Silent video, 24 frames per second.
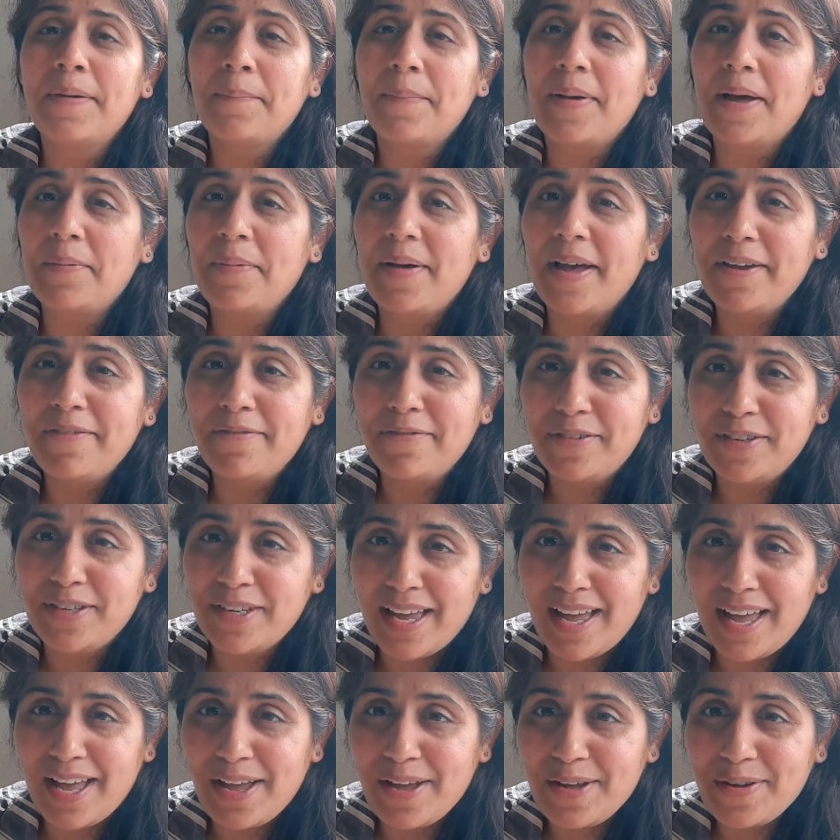Bye bye for
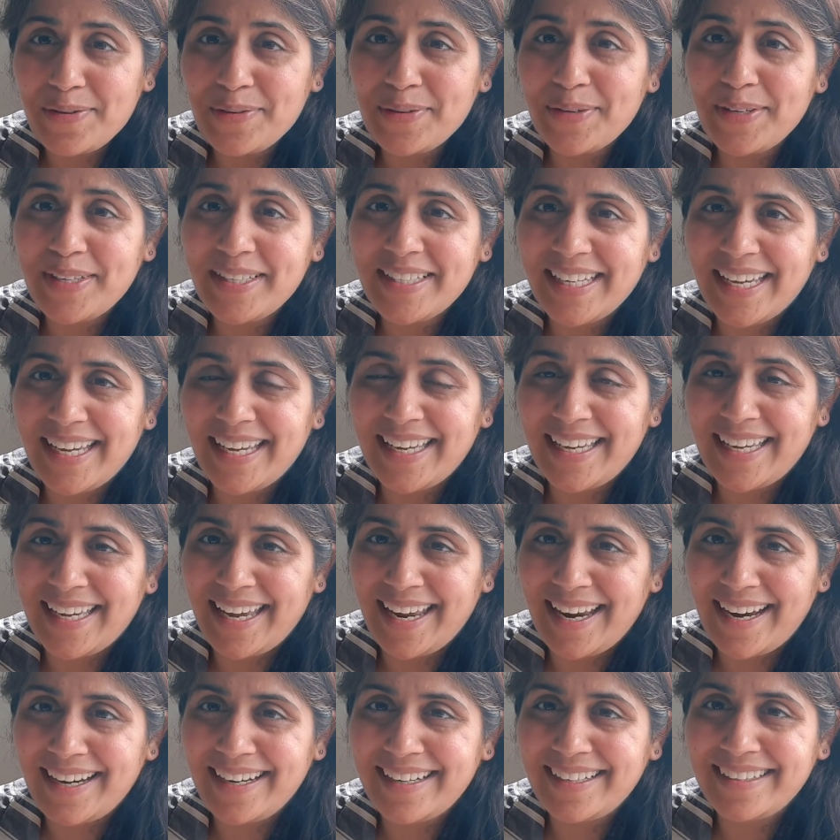now. Take
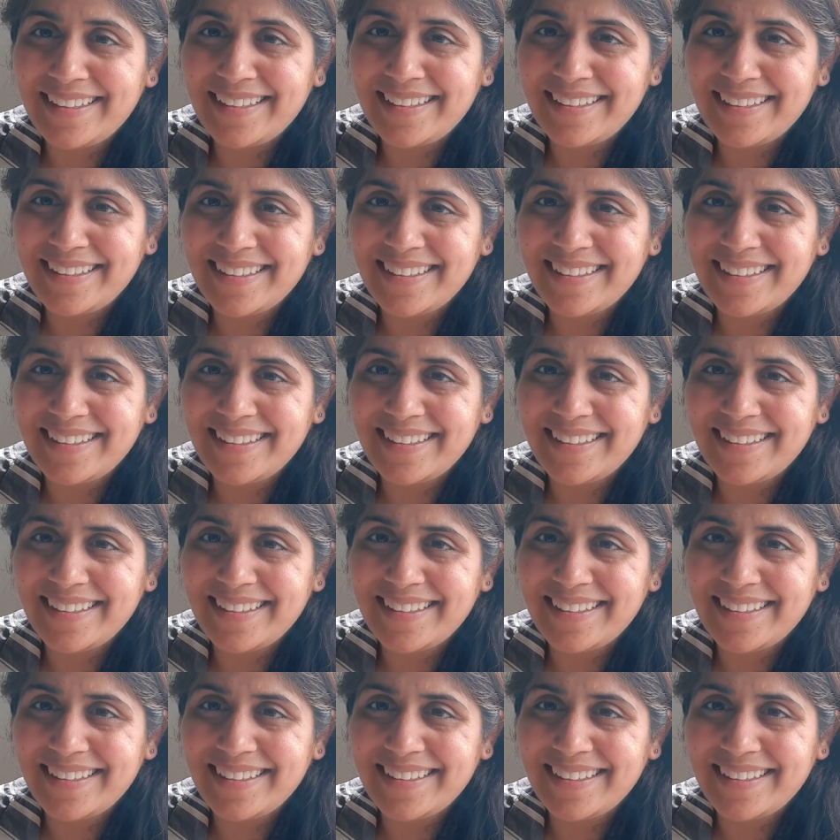care.